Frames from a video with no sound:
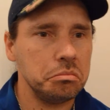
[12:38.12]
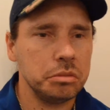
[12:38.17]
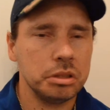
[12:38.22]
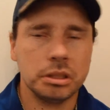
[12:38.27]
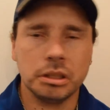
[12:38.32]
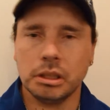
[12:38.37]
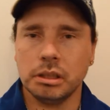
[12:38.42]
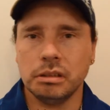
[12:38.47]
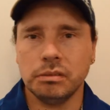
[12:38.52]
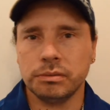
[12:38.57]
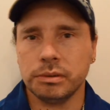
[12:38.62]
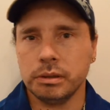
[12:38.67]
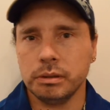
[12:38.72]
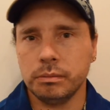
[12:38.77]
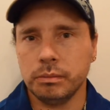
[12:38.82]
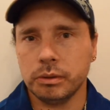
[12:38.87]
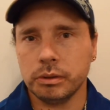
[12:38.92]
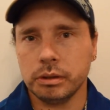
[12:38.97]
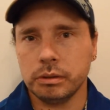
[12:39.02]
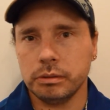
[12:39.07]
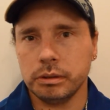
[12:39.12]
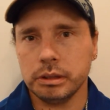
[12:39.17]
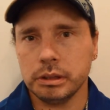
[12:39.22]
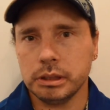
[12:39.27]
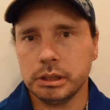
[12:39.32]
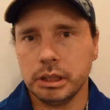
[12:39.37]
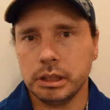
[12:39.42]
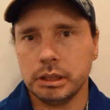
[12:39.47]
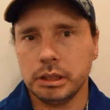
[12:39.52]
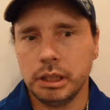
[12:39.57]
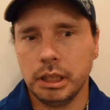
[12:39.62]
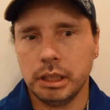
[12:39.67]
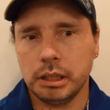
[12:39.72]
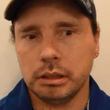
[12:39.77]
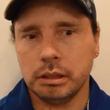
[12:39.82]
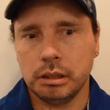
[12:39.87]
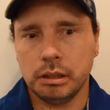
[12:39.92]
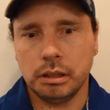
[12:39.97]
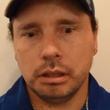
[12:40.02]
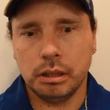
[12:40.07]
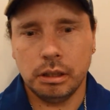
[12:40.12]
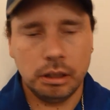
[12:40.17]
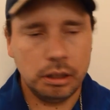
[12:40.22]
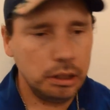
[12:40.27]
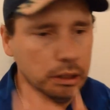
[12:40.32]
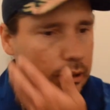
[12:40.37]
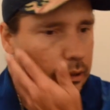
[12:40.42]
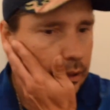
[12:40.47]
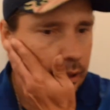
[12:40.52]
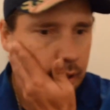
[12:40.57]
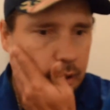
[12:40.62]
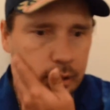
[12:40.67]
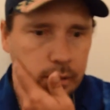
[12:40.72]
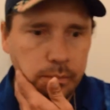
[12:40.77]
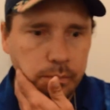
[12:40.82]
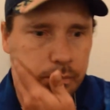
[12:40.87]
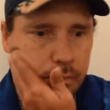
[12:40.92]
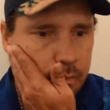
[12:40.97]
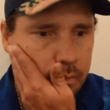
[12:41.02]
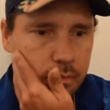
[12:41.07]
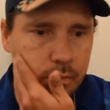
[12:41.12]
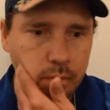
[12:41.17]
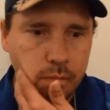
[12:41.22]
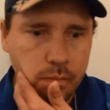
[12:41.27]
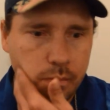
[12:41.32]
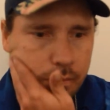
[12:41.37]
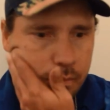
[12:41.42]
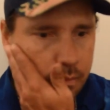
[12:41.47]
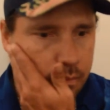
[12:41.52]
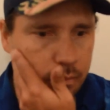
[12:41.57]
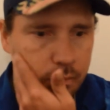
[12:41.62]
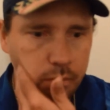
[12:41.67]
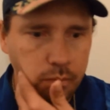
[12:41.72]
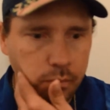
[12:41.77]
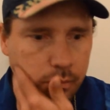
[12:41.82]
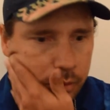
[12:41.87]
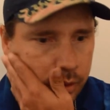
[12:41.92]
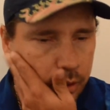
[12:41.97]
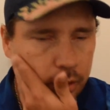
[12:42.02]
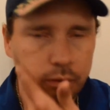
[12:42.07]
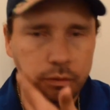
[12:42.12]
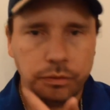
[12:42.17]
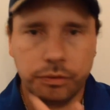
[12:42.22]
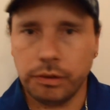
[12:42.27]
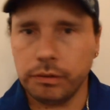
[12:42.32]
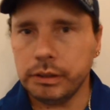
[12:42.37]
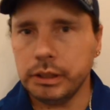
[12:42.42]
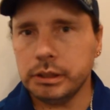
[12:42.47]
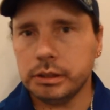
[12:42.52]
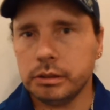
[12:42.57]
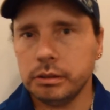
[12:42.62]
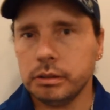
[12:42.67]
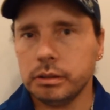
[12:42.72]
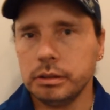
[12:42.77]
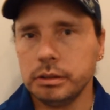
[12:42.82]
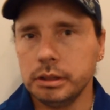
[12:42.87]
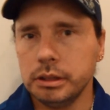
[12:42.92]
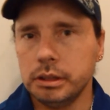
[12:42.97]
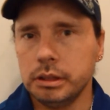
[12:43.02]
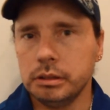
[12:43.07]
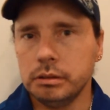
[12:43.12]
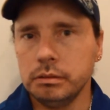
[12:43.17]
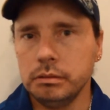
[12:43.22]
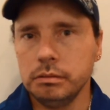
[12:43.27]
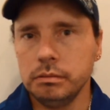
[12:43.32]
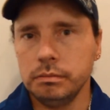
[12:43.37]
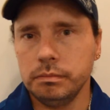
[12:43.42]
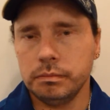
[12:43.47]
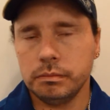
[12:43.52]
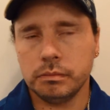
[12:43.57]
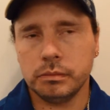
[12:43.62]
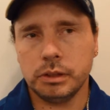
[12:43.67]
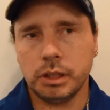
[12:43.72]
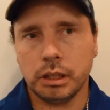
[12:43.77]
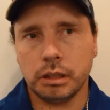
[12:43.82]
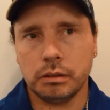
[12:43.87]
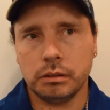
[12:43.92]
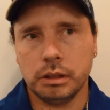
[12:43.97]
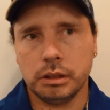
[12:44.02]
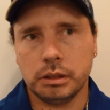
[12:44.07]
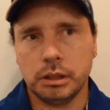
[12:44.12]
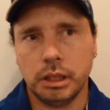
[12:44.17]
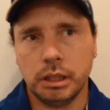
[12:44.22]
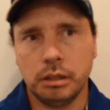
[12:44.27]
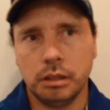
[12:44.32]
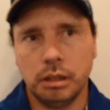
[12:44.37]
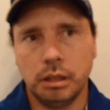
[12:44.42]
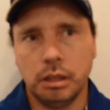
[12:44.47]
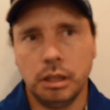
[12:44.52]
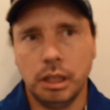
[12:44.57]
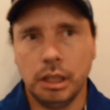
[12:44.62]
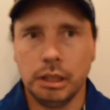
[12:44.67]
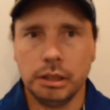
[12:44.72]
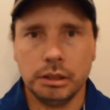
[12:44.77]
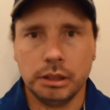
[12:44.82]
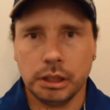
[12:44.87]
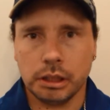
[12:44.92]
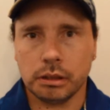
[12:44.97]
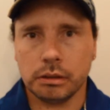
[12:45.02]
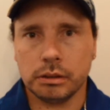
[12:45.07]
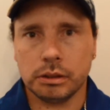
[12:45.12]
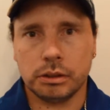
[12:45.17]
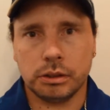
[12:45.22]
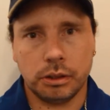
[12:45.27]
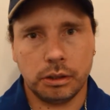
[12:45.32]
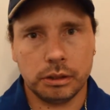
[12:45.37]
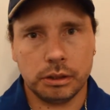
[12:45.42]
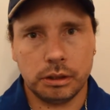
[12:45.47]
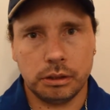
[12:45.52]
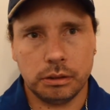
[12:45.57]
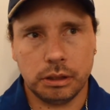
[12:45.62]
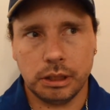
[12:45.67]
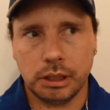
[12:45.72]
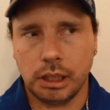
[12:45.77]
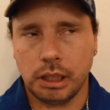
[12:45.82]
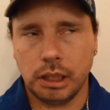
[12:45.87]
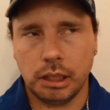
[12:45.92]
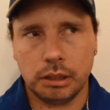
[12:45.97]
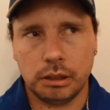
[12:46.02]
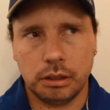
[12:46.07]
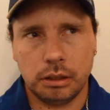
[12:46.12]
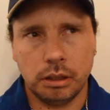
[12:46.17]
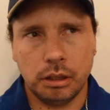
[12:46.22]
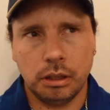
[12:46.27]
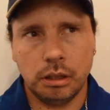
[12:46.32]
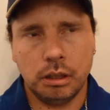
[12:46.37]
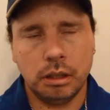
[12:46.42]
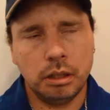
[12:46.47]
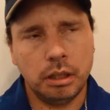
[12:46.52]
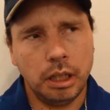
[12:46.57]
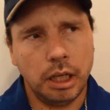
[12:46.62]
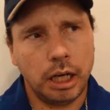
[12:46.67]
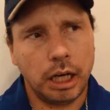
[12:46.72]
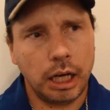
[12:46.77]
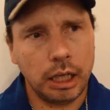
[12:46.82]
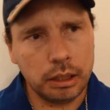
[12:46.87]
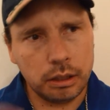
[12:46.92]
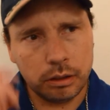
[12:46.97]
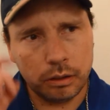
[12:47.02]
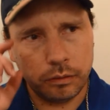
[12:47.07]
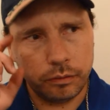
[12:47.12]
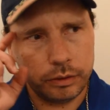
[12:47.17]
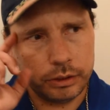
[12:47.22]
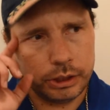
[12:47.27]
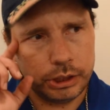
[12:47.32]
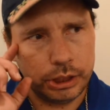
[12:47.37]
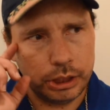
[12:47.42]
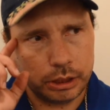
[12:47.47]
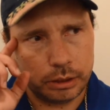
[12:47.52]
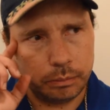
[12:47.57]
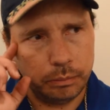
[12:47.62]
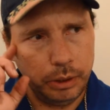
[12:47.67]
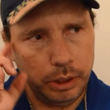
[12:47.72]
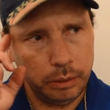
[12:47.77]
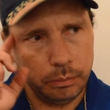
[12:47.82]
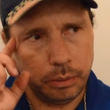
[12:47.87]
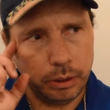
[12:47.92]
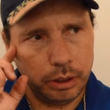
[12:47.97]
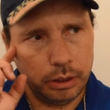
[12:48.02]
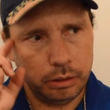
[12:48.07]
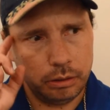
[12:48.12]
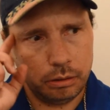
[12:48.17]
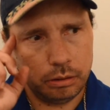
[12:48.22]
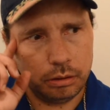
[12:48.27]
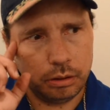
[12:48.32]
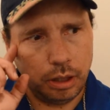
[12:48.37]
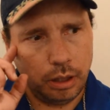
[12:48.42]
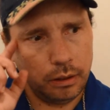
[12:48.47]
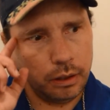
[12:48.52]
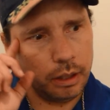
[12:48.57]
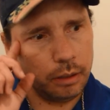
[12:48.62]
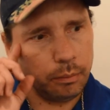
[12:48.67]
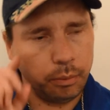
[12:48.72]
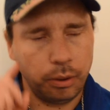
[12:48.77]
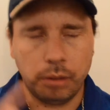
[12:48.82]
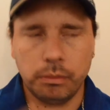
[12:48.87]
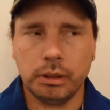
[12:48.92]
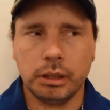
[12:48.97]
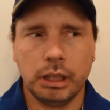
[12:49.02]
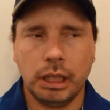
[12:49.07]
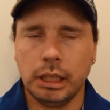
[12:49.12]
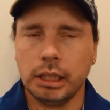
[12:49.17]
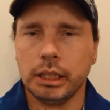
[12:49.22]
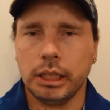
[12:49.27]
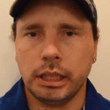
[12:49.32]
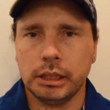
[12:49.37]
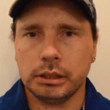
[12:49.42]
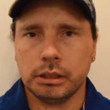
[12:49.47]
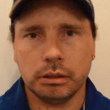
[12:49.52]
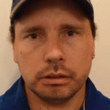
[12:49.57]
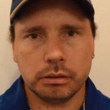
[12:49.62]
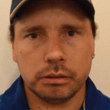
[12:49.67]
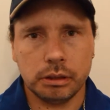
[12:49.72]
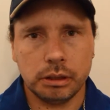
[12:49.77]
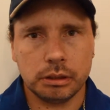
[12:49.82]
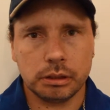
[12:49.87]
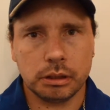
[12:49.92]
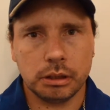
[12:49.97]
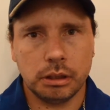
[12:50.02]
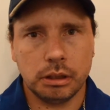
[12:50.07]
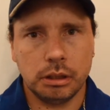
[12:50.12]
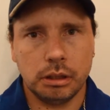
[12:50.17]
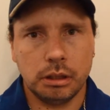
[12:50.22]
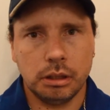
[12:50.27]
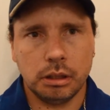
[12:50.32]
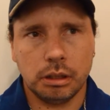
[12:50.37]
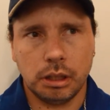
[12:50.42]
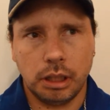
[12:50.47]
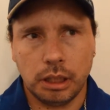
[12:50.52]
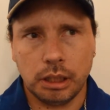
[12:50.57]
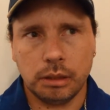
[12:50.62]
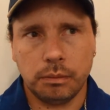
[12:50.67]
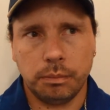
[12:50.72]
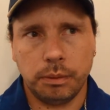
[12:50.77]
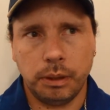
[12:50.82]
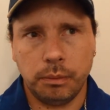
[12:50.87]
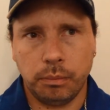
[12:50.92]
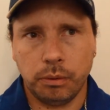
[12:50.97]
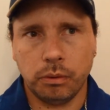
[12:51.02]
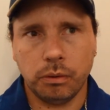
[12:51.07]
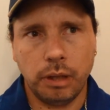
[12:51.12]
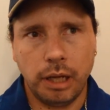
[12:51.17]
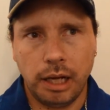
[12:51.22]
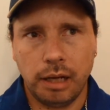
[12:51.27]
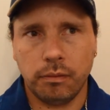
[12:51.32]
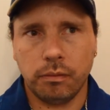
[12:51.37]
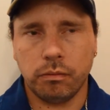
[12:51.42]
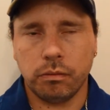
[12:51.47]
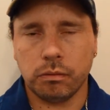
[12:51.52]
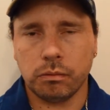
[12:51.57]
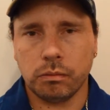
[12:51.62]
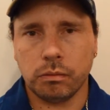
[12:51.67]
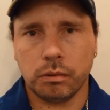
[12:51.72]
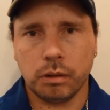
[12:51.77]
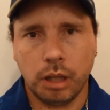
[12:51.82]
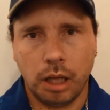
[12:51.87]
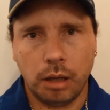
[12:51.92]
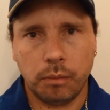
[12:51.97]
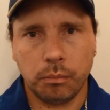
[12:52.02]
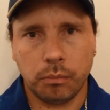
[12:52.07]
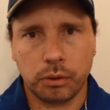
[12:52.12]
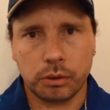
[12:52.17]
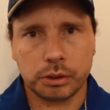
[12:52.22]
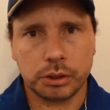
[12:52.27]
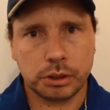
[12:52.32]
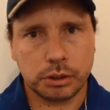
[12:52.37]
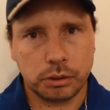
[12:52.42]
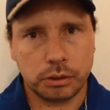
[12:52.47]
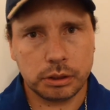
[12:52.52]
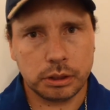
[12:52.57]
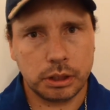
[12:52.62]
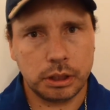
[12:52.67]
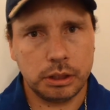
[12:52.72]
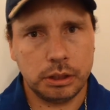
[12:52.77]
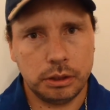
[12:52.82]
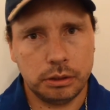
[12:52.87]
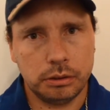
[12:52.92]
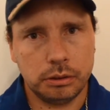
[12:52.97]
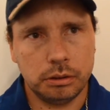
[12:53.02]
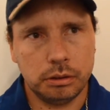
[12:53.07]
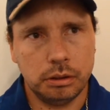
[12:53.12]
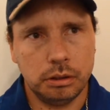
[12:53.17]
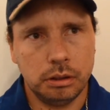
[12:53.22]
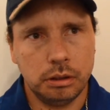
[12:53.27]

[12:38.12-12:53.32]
Not really more to really see on that. A little thrifty store, you know. Check out this net. And check those shorts too, because I don't know if it's just me, but I think probably a lot of guys go through this. A lot of people have a lot more shorts than they do.